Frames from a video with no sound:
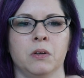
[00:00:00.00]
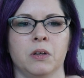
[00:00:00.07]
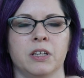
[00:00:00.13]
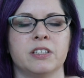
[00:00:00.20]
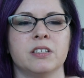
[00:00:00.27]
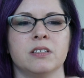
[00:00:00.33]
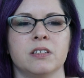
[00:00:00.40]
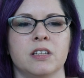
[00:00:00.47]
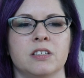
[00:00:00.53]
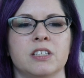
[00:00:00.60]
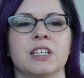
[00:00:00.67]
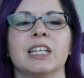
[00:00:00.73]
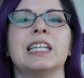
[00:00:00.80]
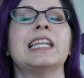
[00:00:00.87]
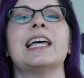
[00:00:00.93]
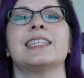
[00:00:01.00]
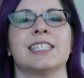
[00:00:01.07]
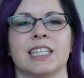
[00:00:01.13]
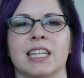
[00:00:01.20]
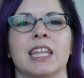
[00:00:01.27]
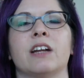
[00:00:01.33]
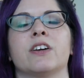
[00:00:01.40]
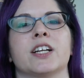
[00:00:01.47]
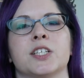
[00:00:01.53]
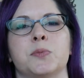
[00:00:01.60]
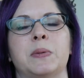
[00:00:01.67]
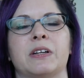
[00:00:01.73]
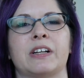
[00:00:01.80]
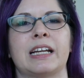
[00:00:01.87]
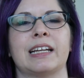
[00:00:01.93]
it didn't lessen their
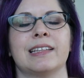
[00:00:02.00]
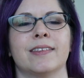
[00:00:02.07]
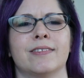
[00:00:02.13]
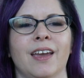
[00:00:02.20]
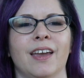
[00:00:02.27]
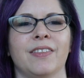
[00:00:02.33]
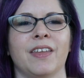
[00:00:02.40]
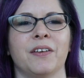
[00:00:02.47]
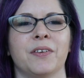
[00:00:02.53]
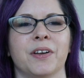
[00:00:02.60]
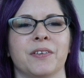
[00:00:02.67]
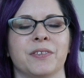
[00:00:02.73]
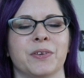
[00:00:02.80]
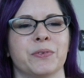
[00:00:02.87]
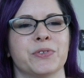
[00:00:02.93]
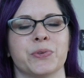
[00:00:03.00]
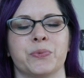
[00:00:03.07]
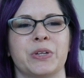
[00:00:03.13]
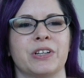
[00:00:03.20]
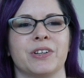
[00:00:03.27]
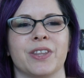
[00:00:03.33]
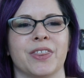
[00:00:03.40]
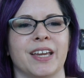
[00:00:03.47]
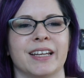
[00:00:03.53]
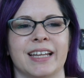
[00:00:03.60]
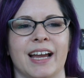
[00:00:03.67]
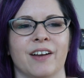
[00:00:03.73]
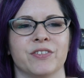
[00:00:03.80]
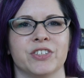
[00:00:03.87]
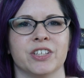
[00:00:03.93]
experience. And that was a weird thing to
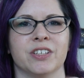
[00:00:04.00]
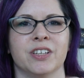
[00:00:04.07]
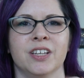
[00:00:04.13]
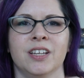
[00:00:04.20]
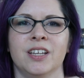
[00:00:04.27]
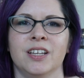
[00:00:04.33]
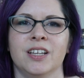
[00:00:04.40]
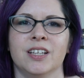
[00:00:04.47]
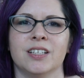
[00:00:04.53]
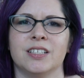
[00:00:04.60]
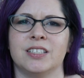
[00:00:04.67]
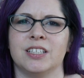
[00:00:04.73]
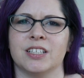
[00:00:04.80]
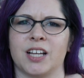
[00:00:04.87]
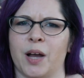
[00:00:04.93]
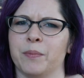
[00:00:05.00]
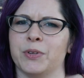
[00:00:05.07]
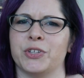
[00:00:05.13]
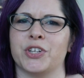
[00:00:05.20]
have to come to